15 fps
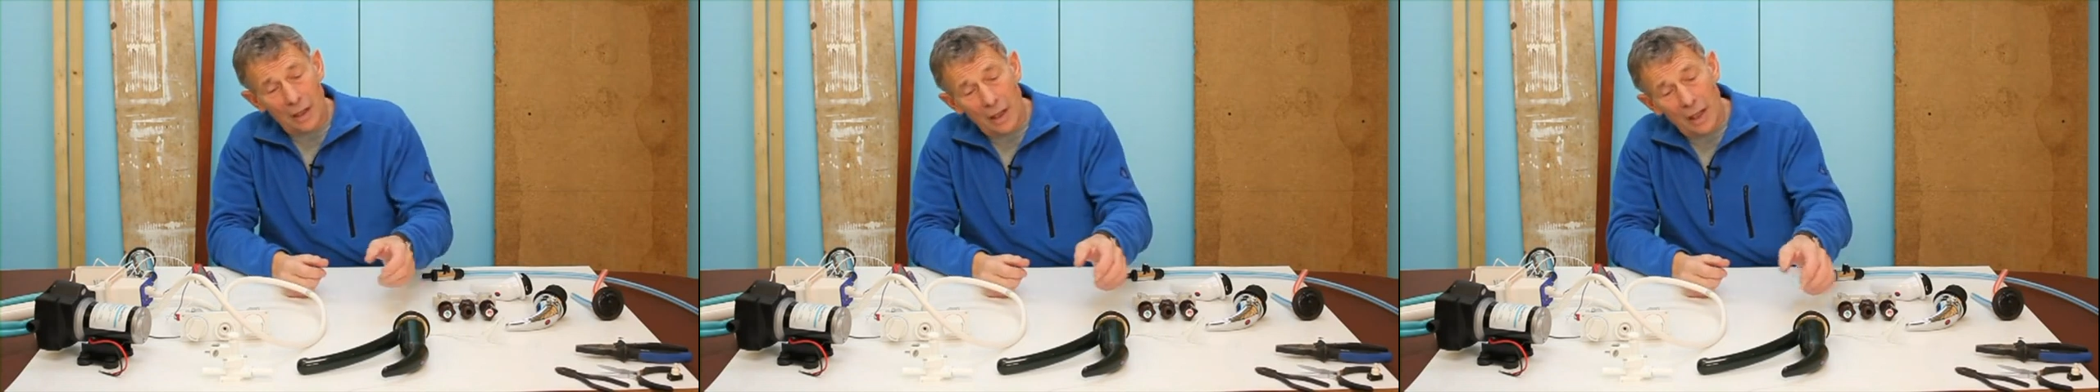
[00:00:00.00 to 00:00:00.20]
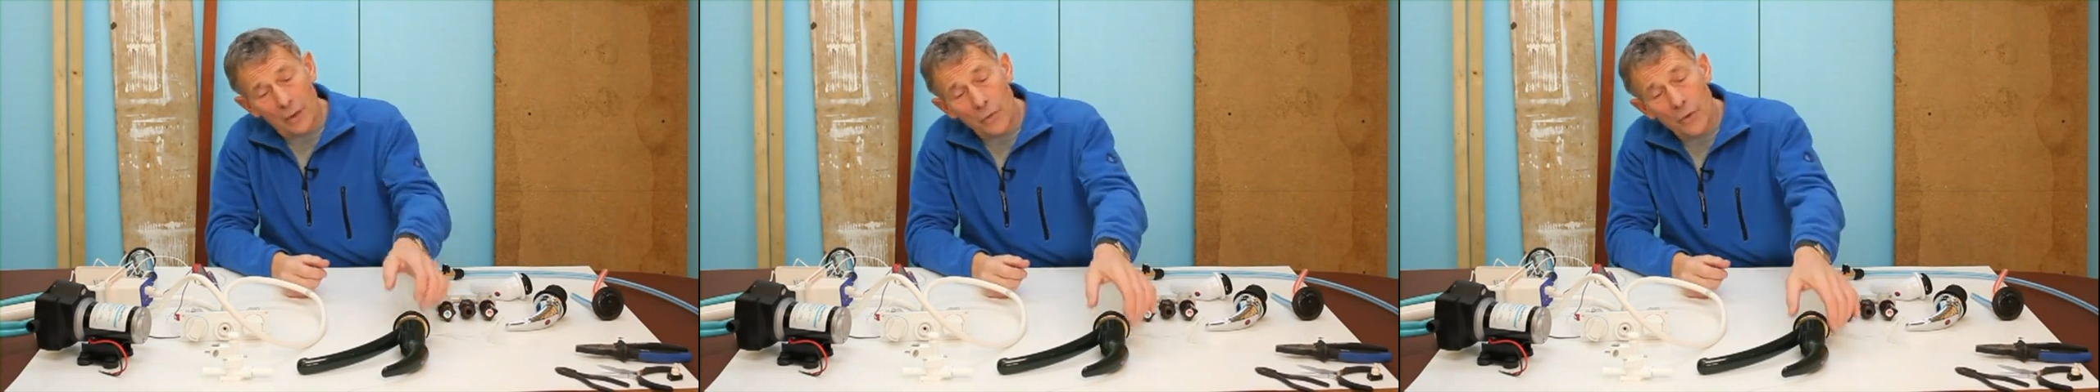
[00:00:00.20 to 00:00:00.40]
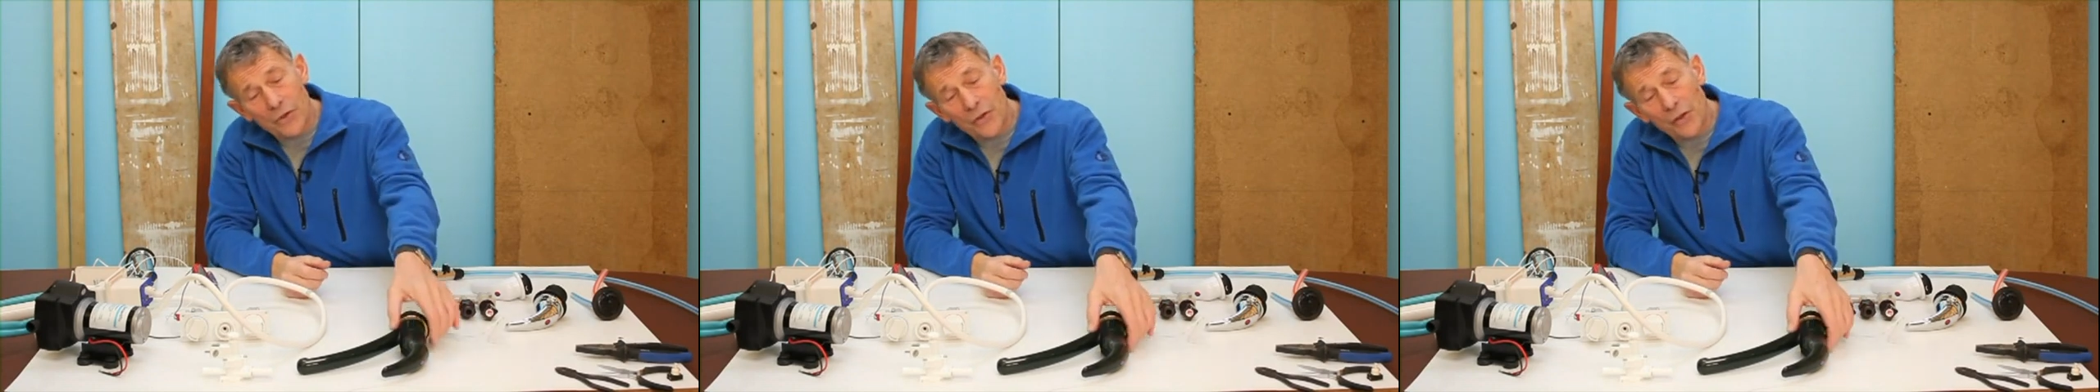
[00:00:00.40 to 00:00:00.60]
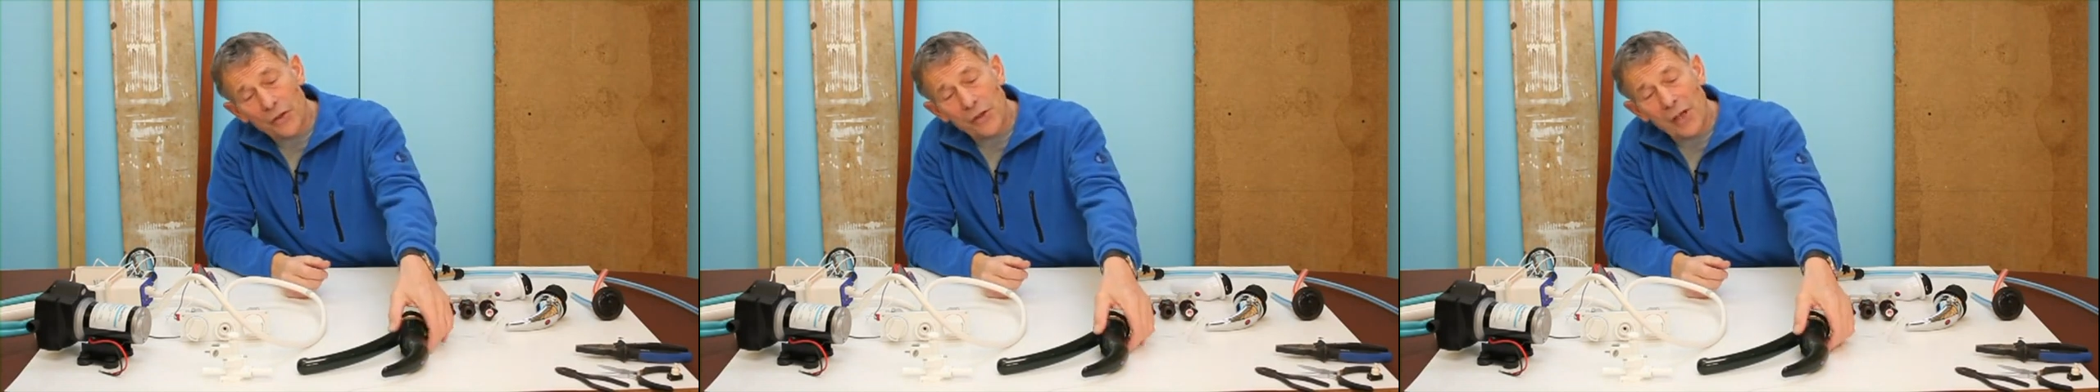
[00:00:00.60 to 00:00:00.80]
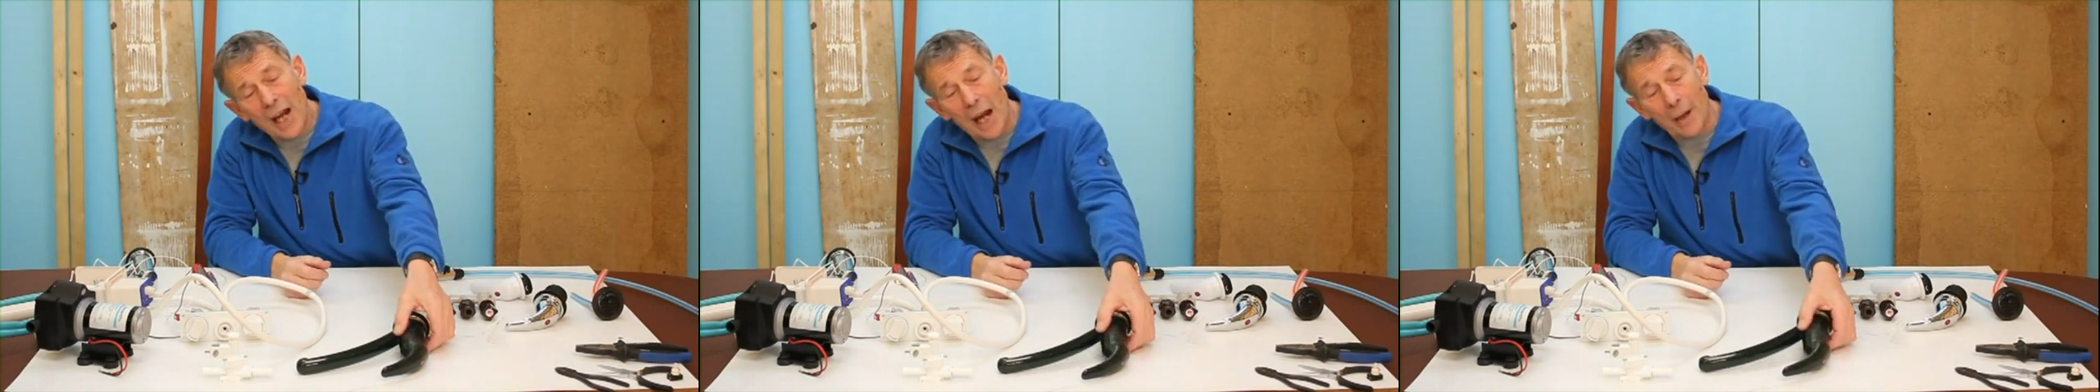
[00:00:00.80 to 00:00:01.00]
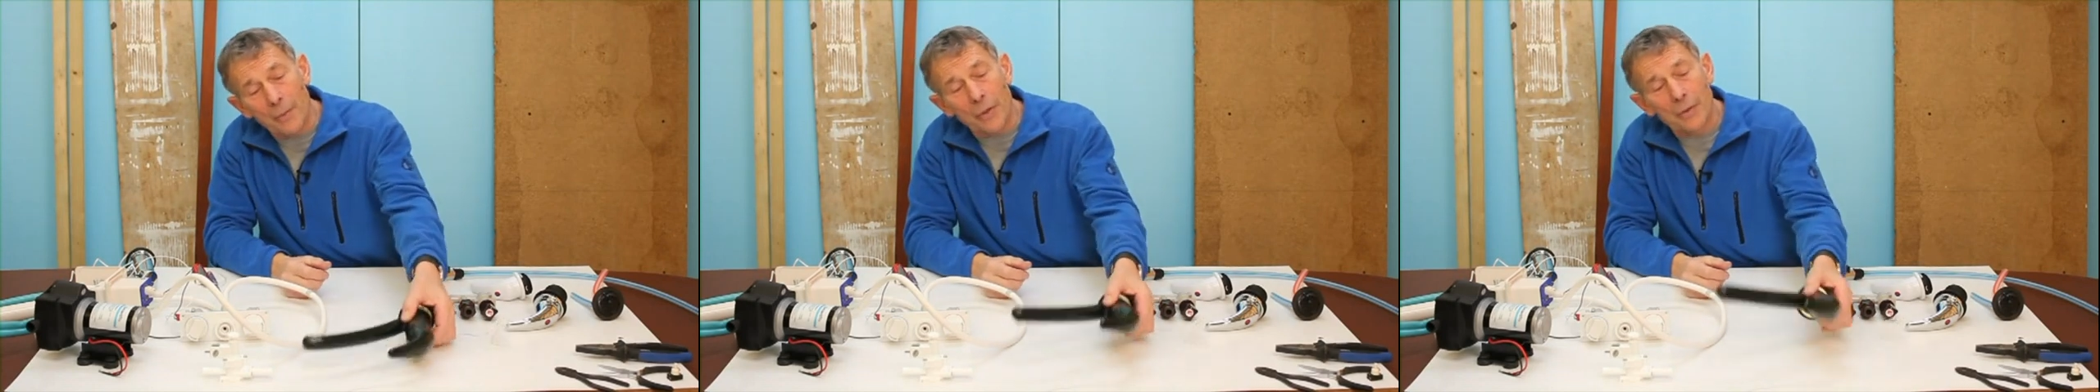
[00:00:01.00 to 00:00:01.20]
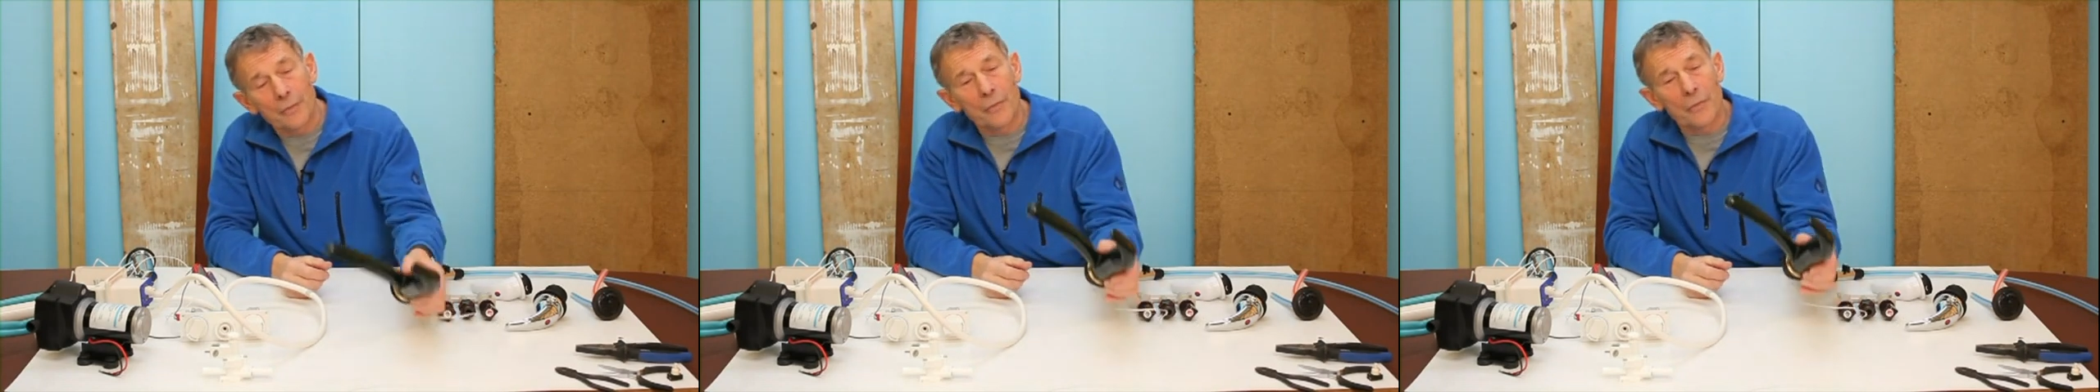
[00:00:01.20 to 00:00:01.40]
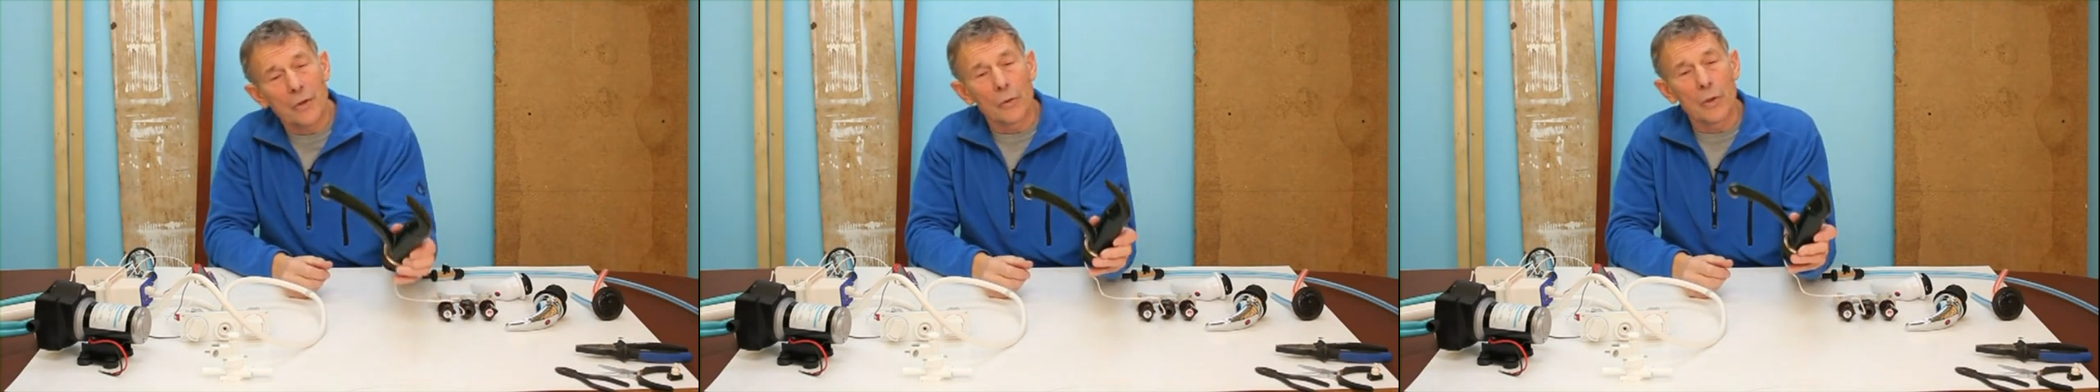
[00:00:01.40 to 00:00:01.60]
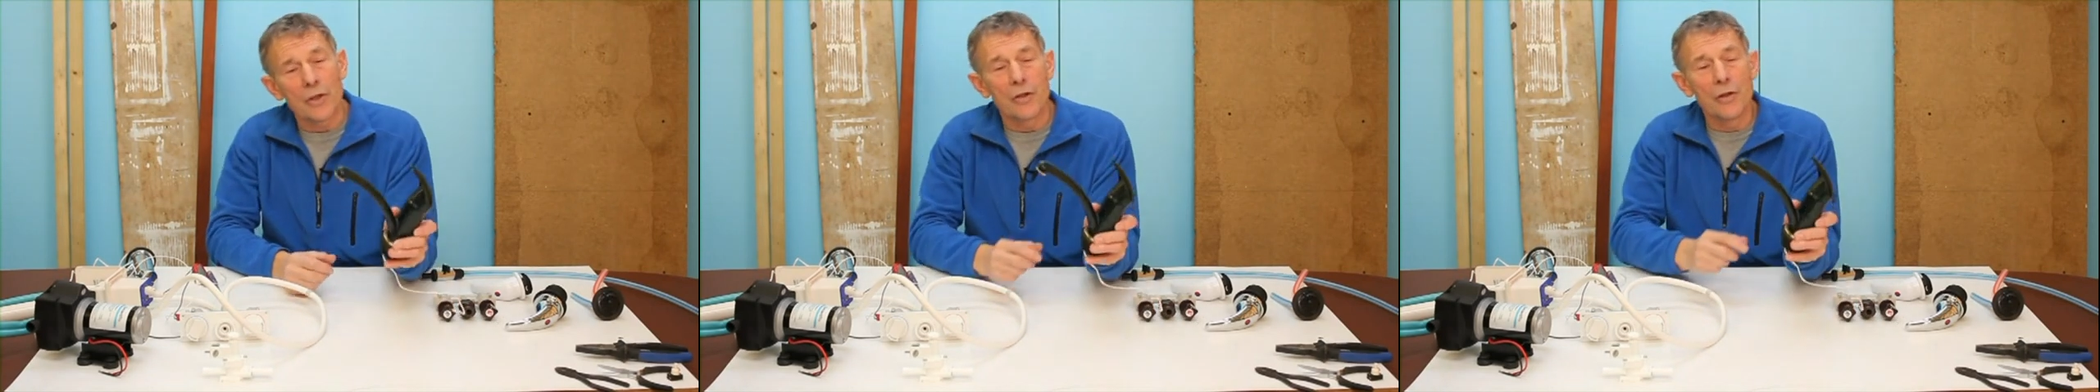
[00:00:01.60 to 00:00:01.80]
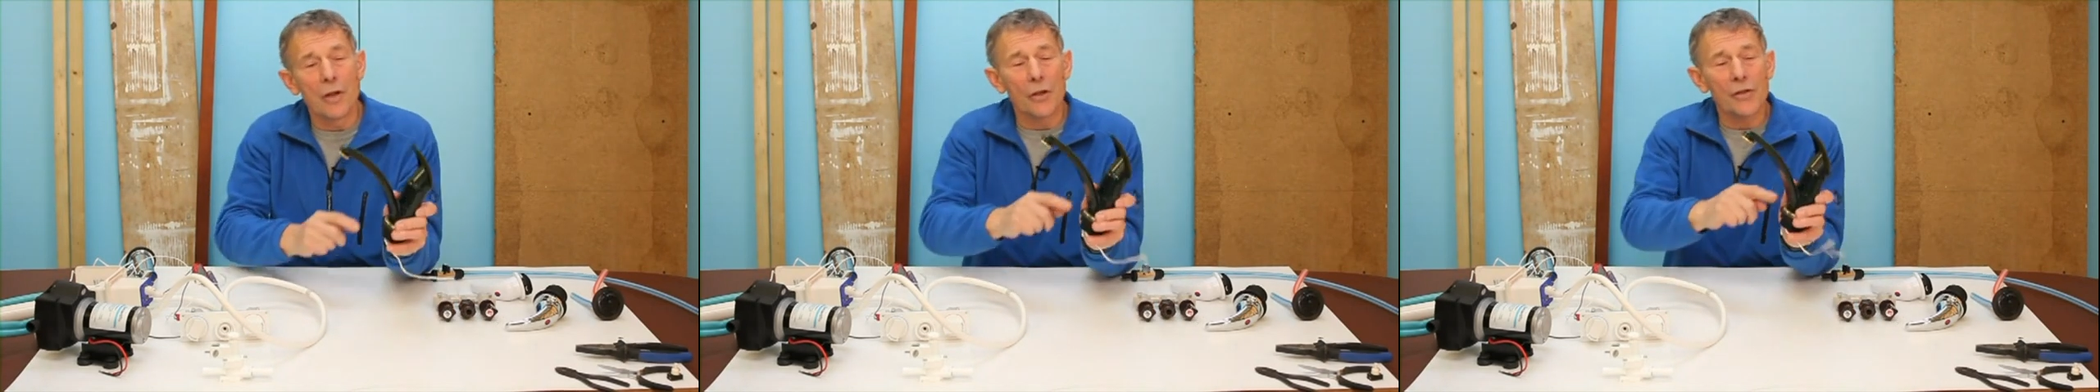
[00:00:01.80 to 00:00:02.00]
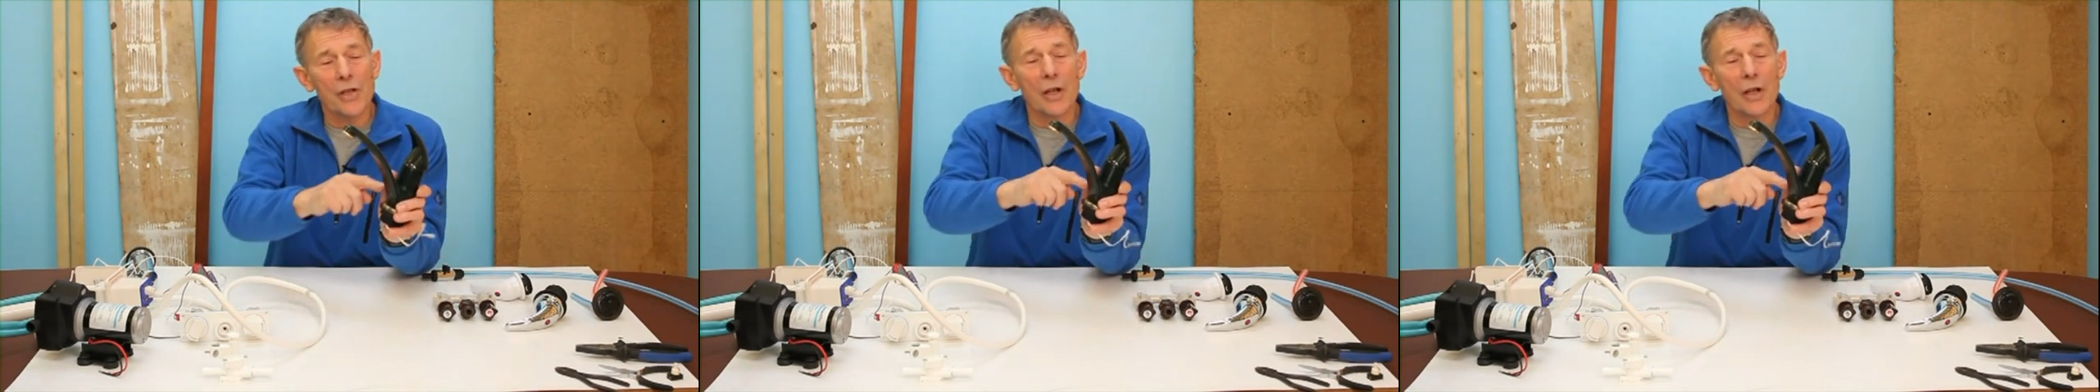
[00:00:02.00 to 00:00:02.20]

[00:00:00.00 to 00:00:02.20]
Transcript: it was the tap which not